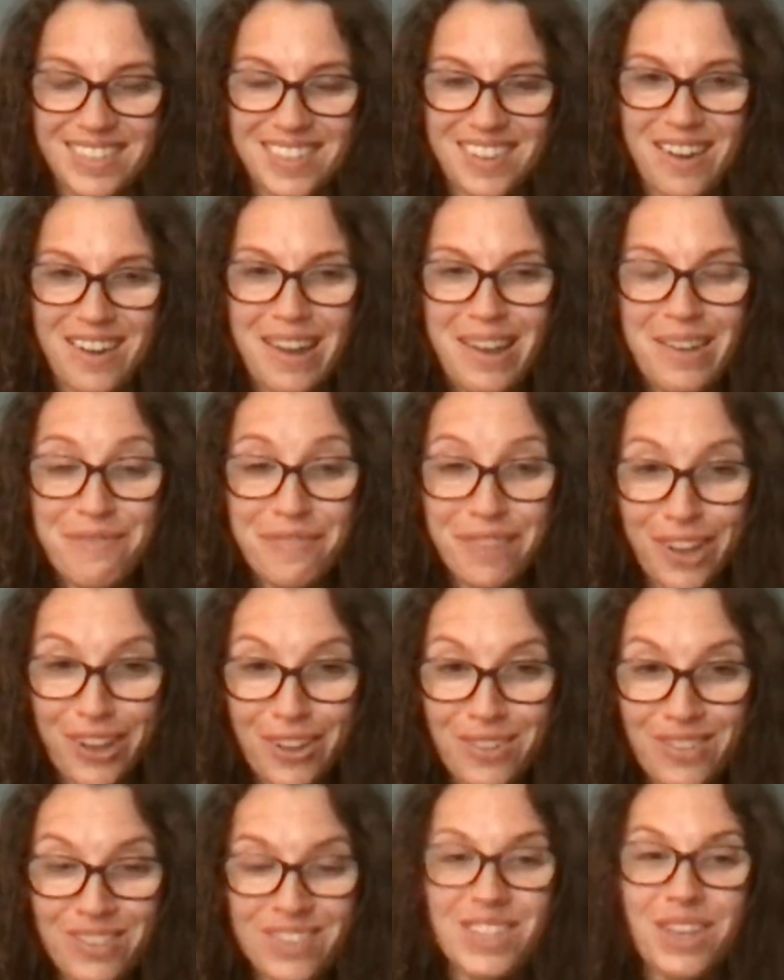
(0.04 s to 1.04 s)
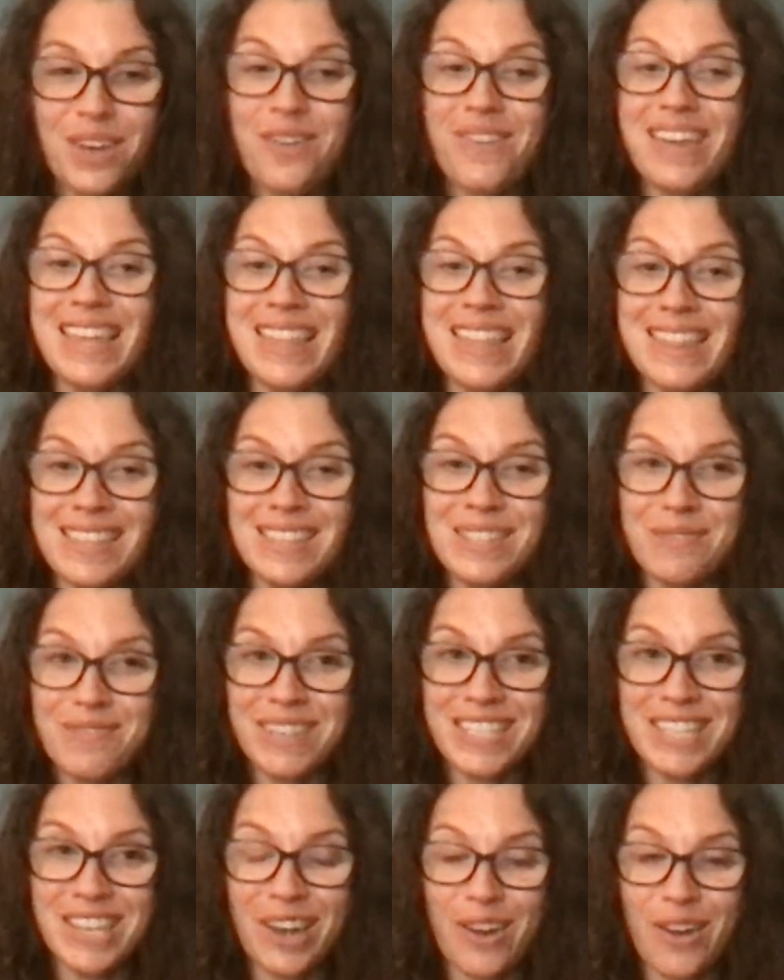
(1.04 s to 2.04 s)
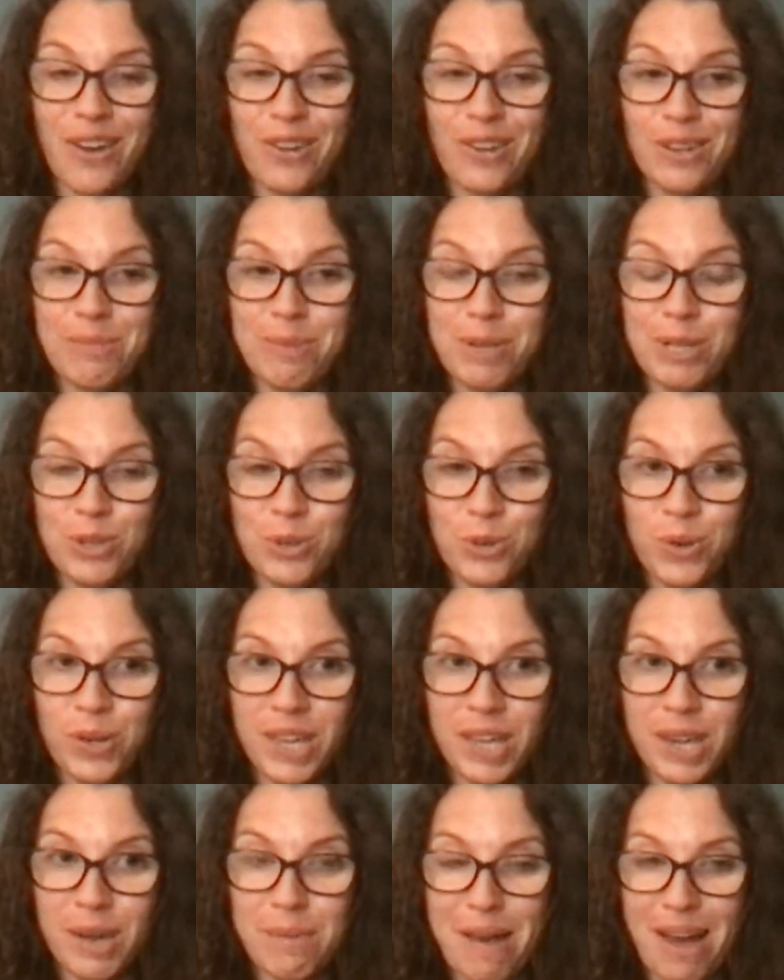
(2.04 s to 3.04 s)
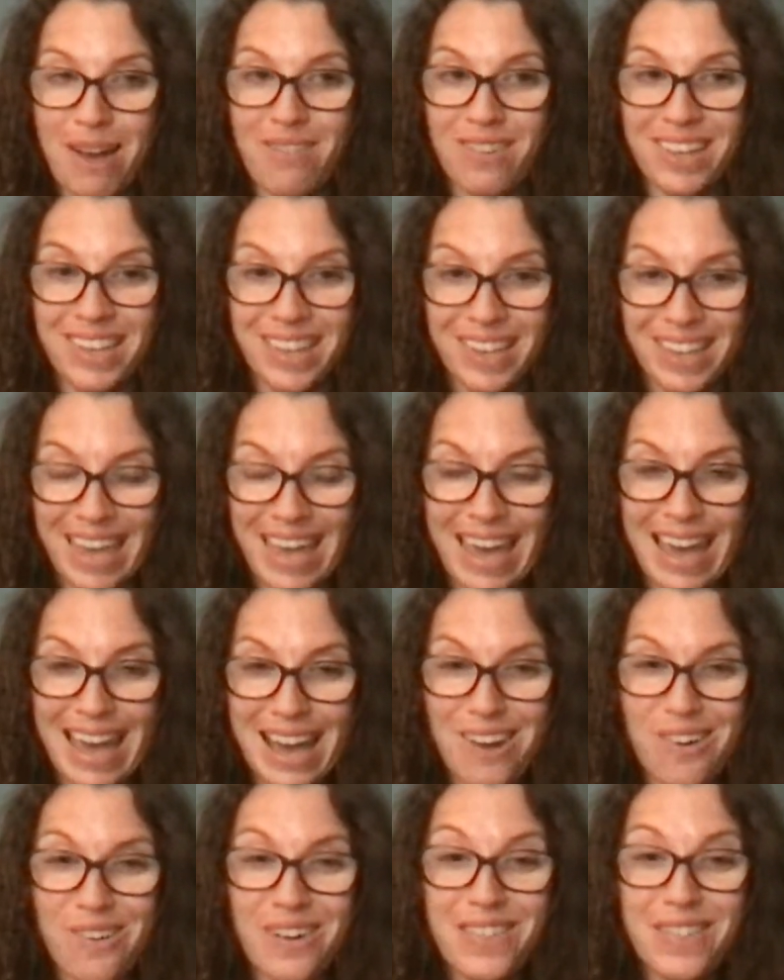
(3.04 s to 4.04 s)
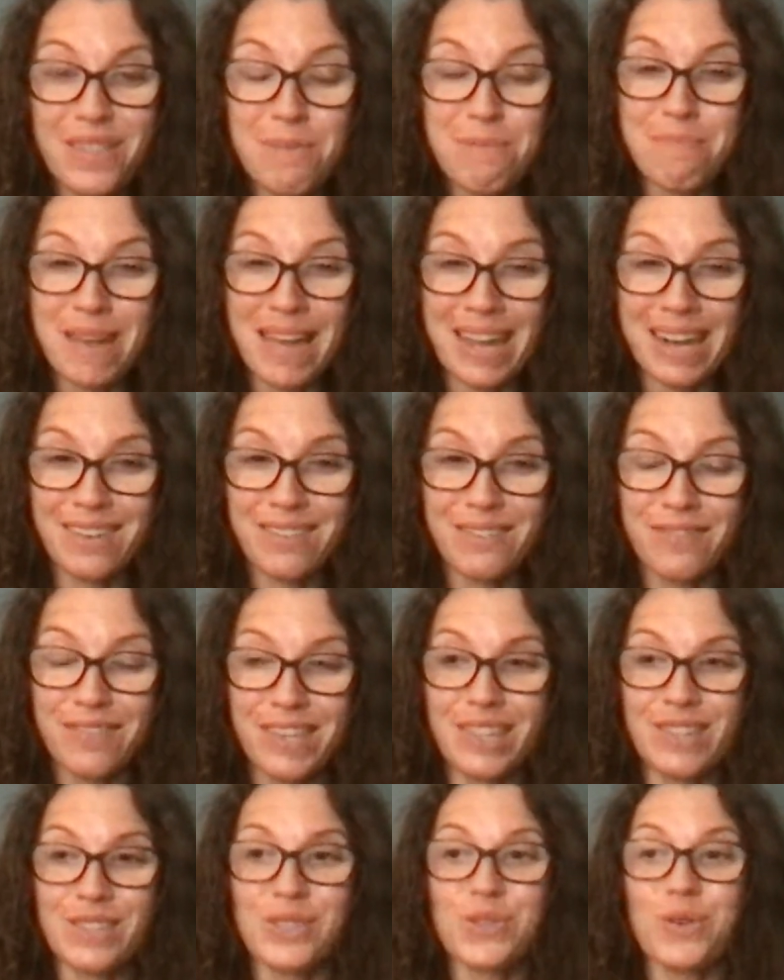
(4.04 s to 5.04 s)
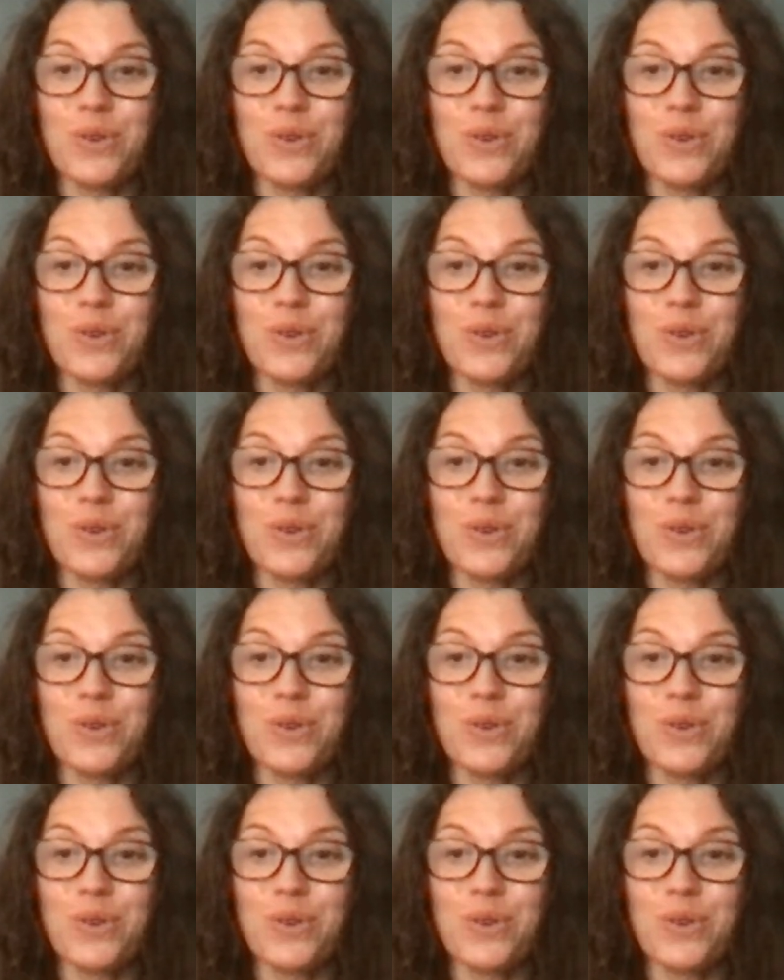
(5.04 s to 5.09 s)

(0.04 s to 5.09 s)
Hi folks, so in this video I'm going to be talking about cacao and the benefits